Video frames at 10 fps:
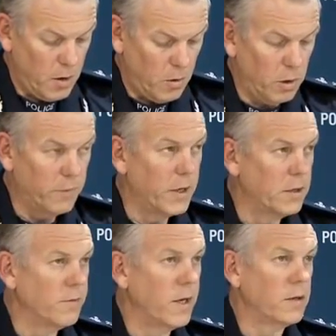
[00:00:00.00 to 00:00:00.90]
All of
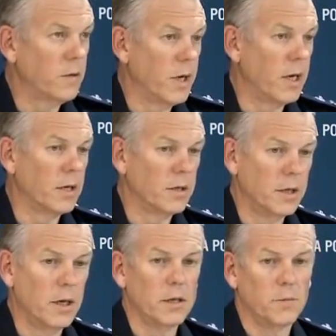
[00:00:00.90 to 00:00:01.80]
these events are being
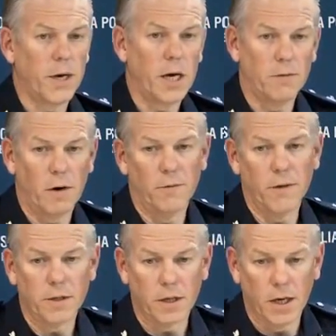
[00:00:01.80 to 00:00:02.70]
considered as a part of our
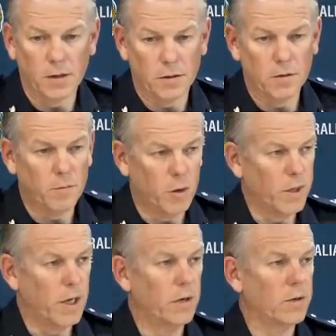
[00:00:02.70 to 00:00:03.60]
investigation, but
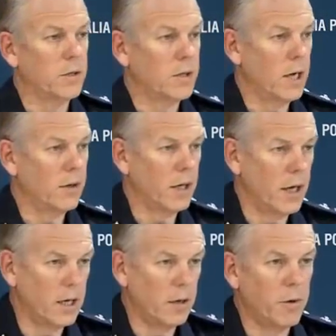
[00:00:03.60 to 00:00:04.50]
we are not
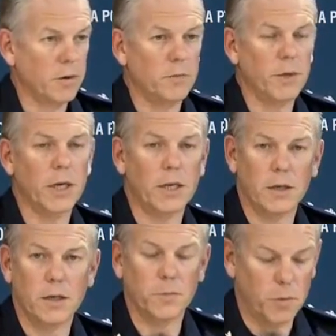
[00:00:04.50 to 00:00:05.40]
discounting any possibilities
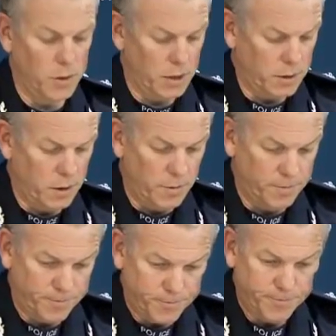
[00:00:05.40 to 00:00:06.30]
at this point in time.